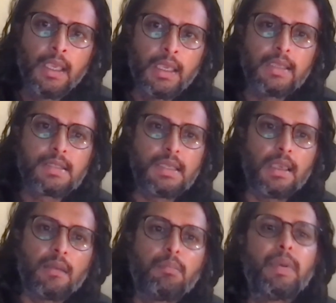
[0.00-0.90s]
is the
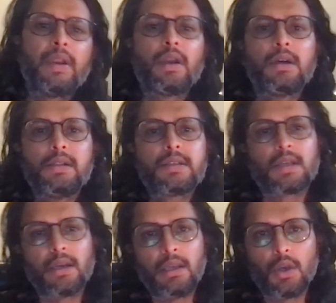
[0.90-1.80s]
empirical
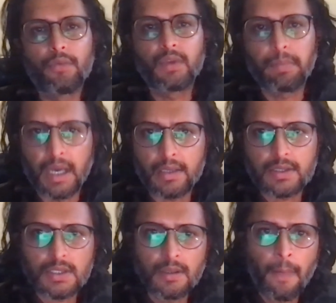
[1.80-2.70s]
study of the past.